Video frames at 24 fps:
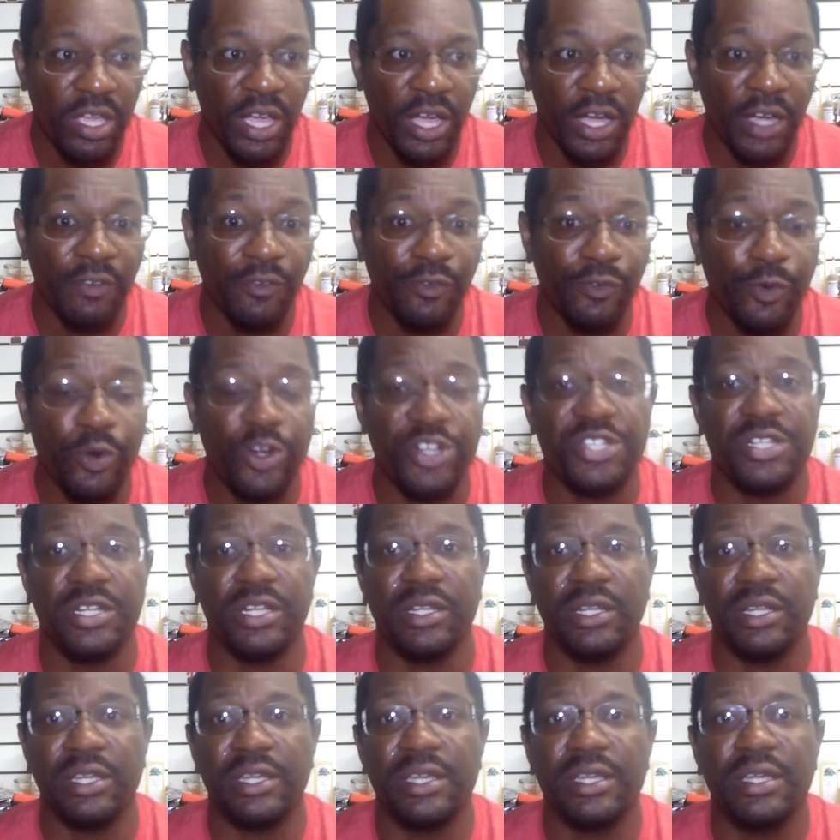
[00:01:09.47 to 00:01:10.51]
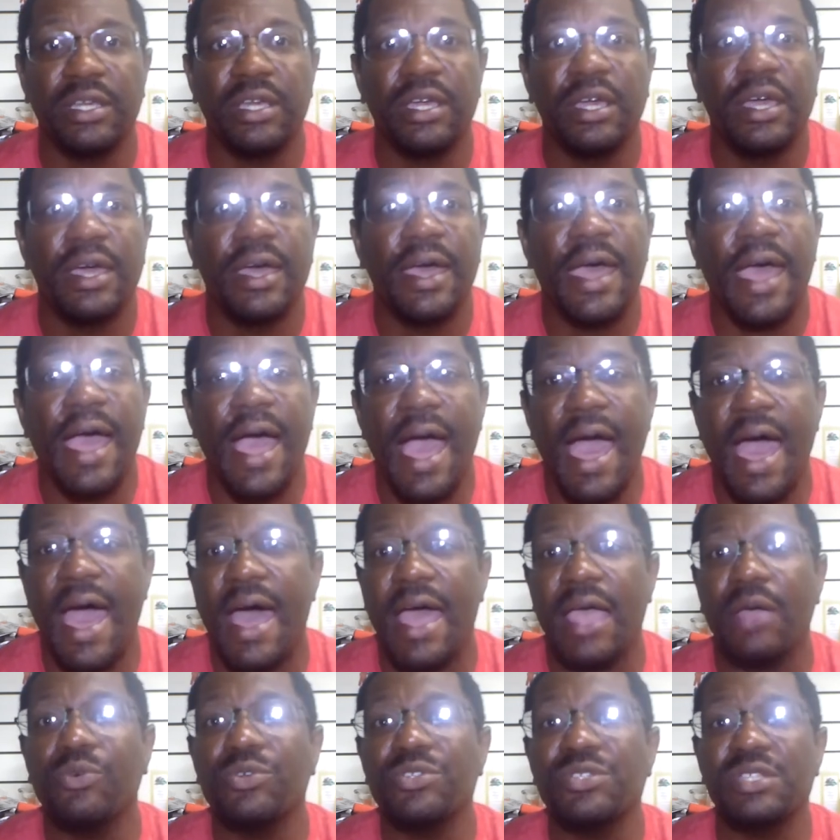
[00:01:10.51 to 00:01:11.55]
Unfortunately,
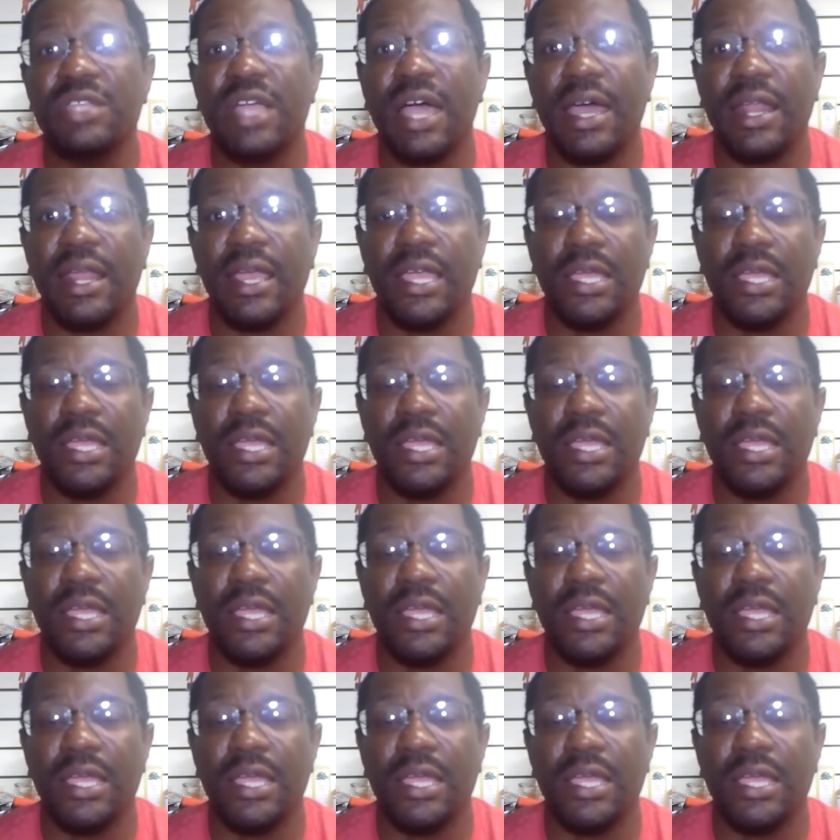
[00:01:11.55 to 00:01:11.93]
I was not